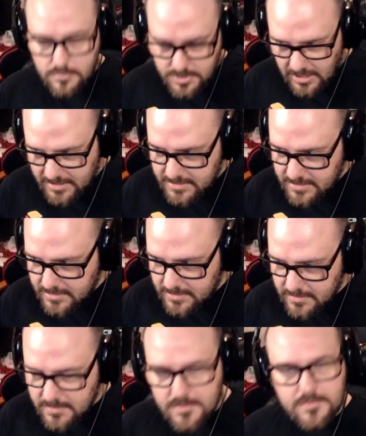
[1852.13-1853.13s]

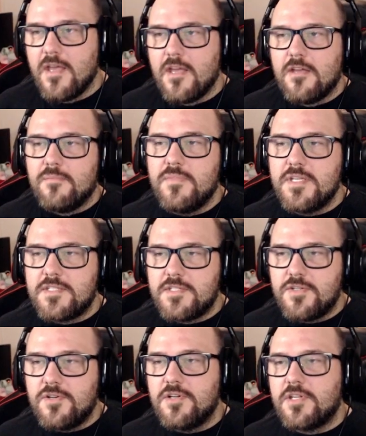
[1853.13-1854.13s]
Yes.
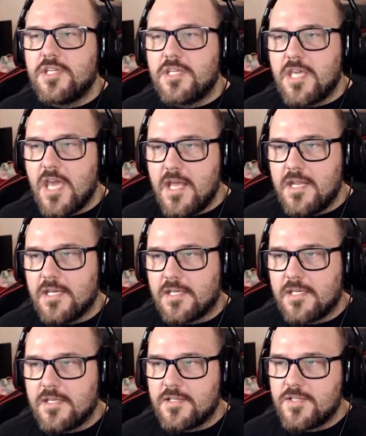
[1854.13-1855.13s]
Mr.
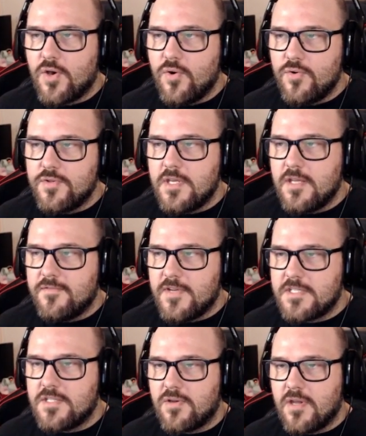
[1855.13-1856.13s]
Kennick told the
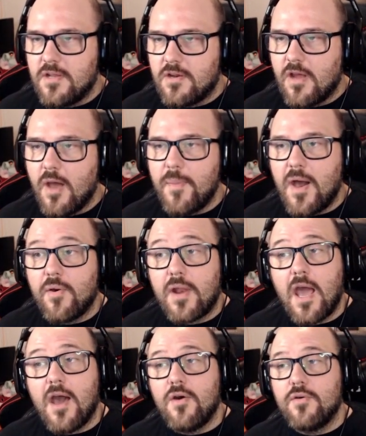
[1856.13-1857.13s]
investigator about
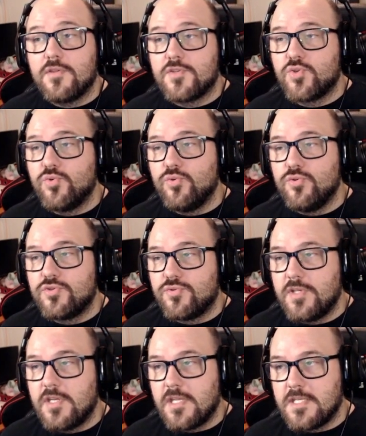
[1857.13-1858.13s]
how the school
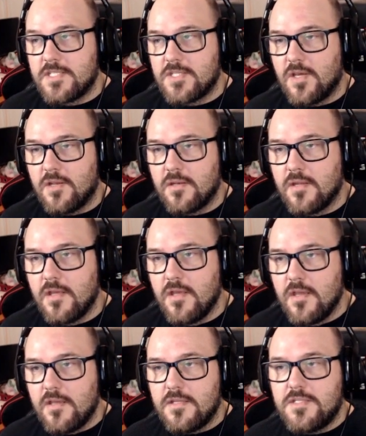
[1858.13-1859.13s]
treated his son.
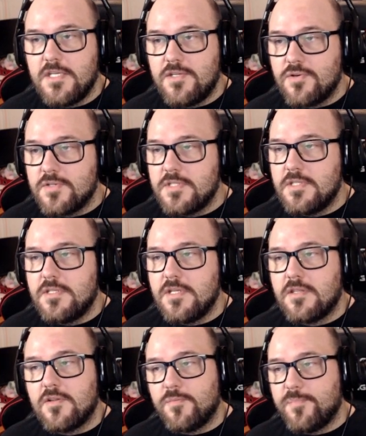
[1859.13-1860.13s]
The teachers
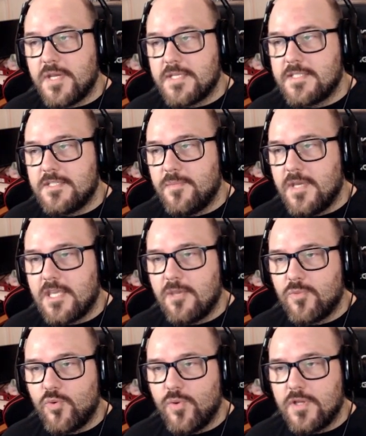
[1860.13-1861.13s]
did their best to make
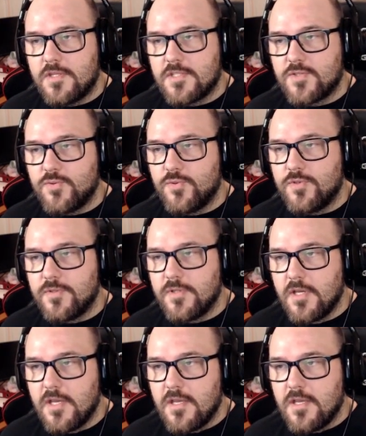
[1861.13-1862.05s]
him quit the school.